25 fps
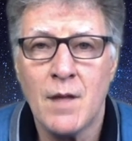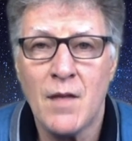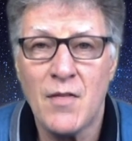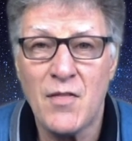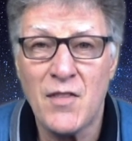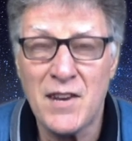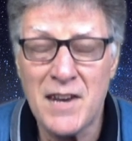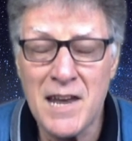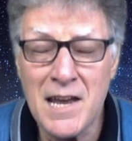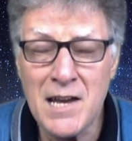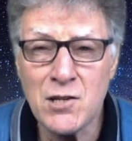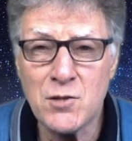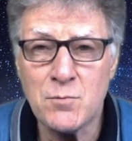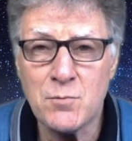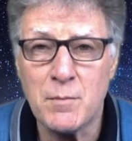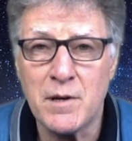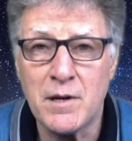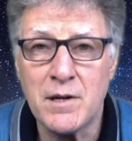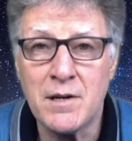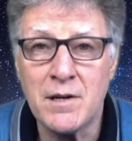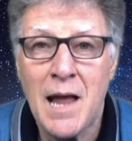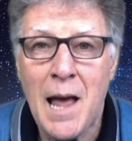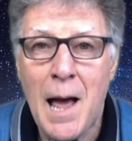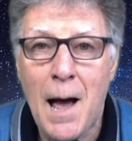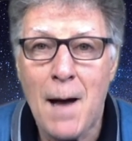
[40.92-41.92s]
The next
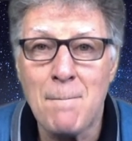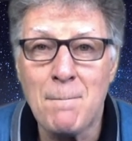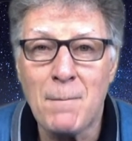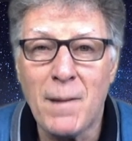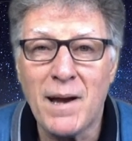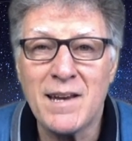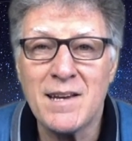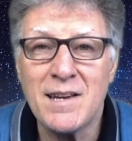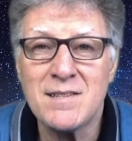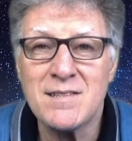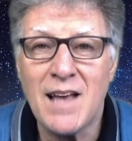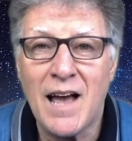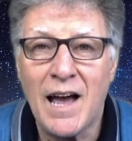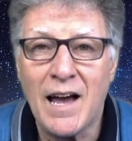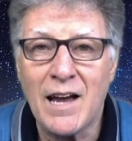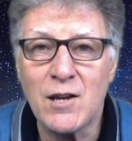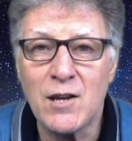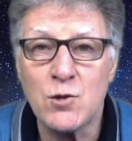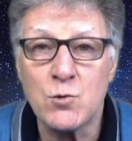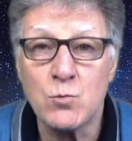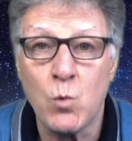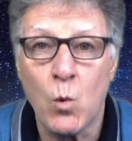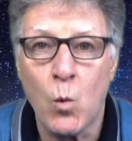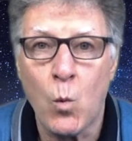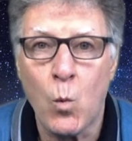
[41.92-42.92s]
minute, Amaya's
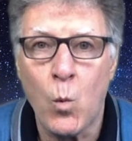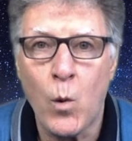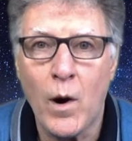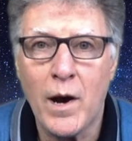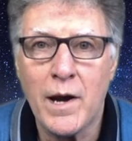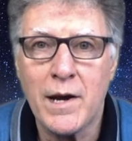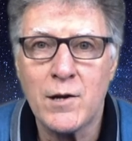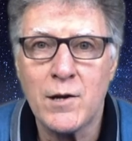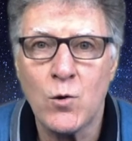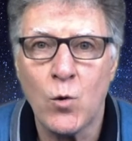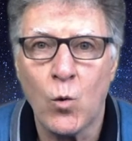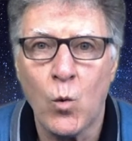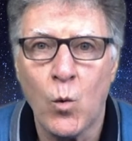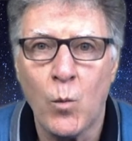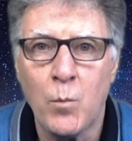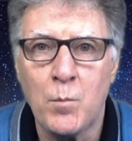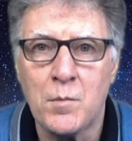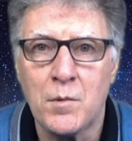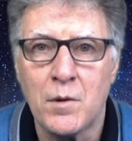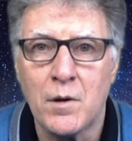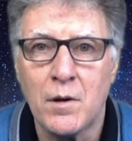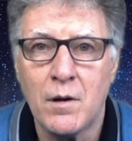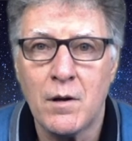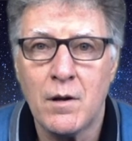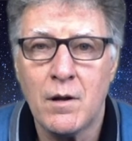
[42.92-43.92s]
eyes were wide
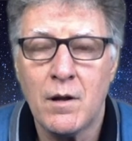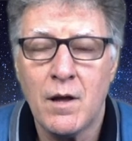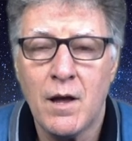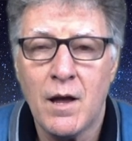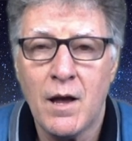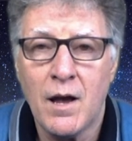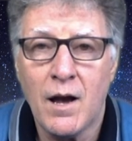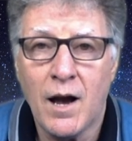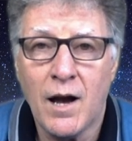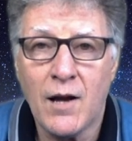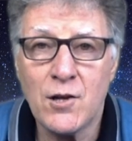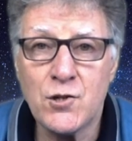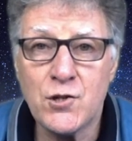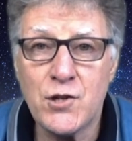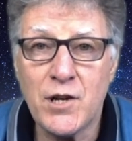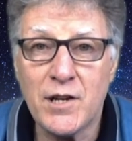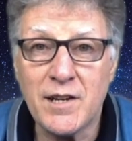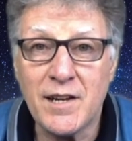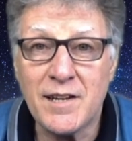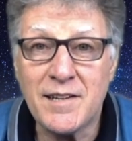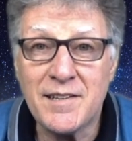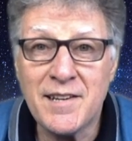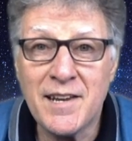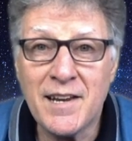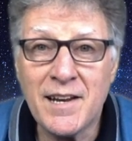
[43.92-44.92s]
open and she had
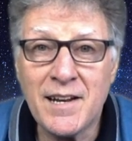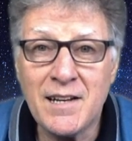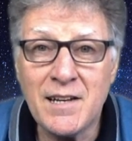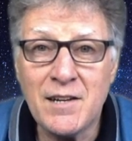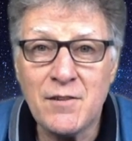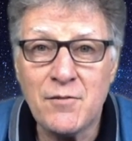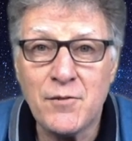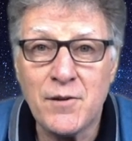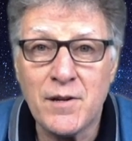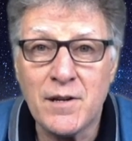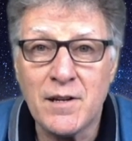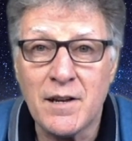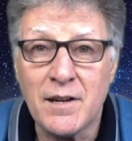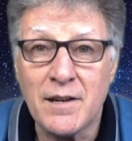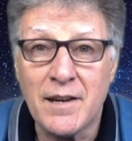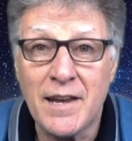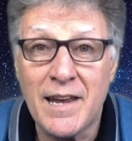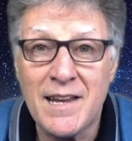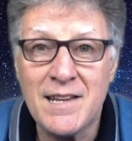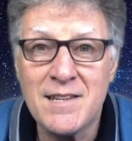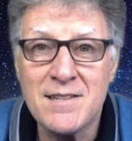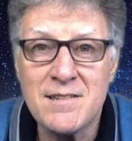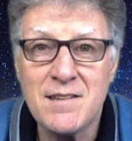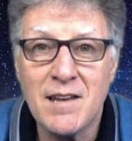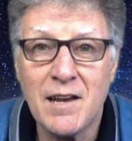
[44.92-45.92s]
a tickly feeling
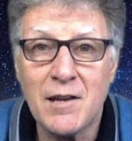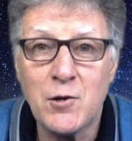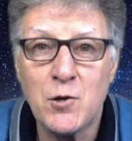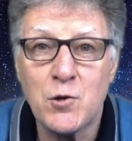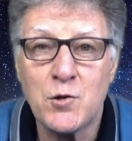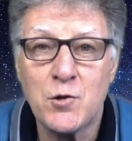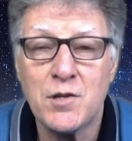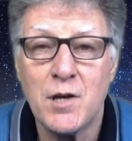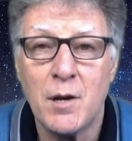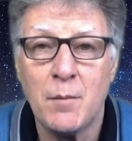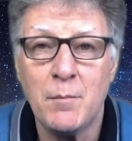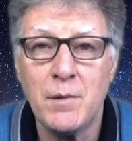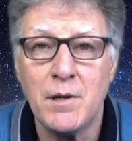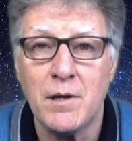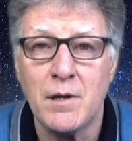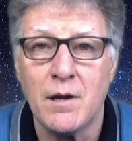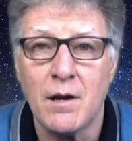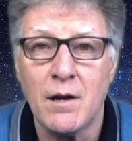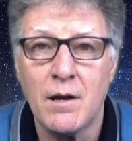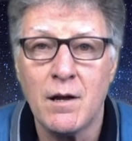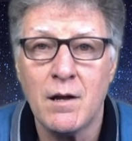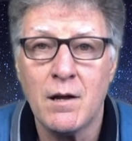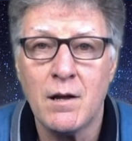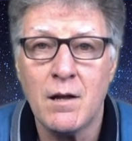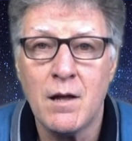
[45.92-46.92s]
inside her tummy.
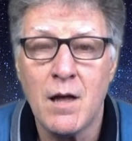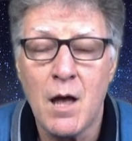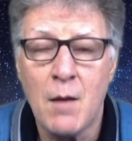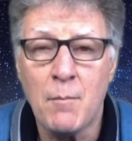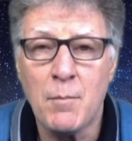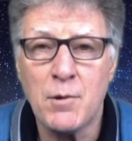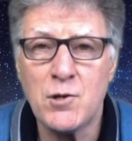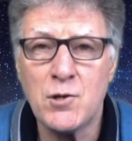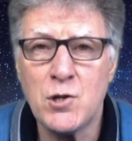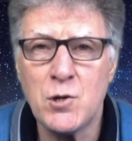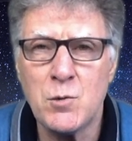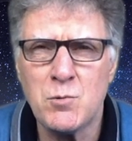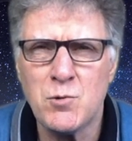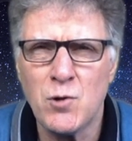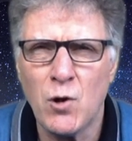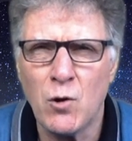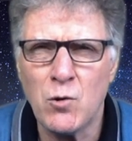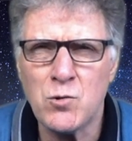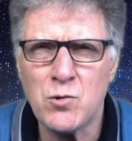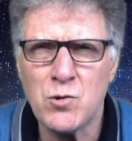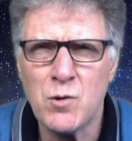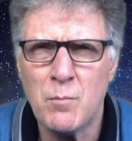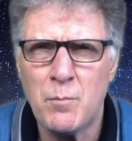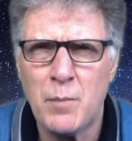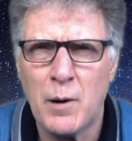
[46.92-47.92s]
But she was
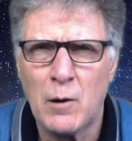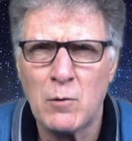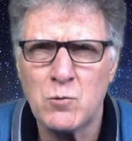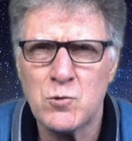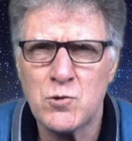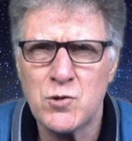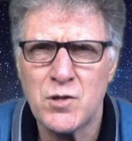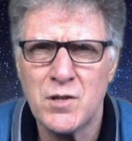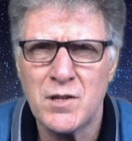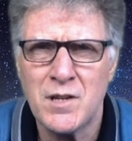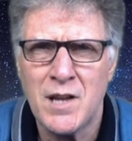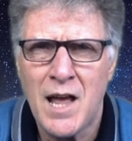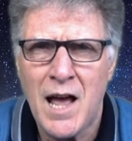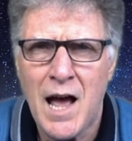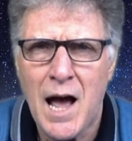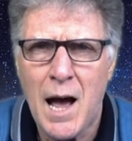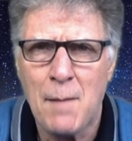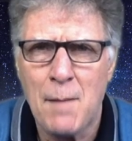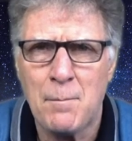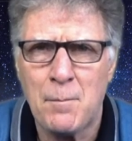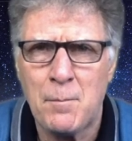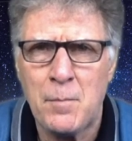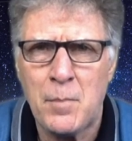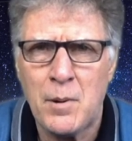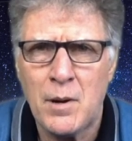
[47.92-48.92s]
also bouncing
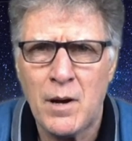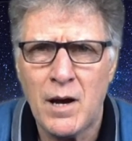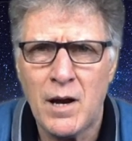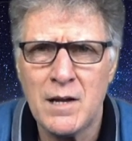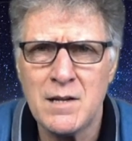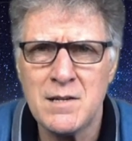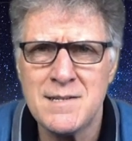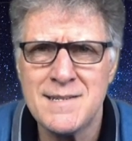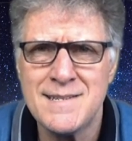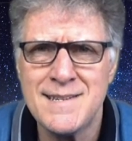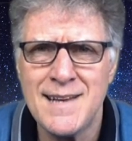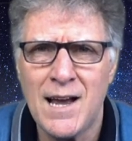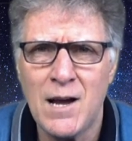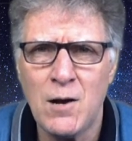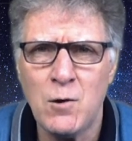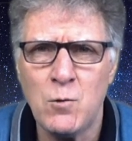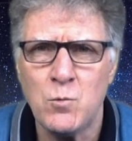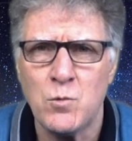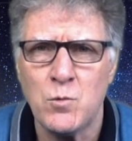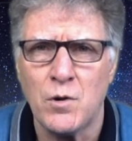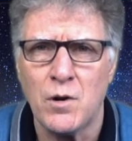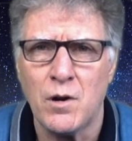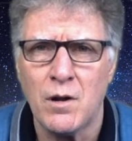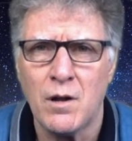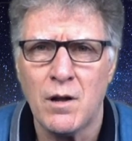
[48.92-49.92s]
up and
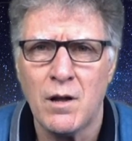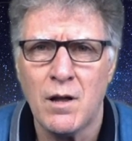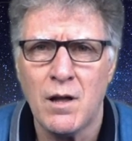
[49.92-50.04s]
down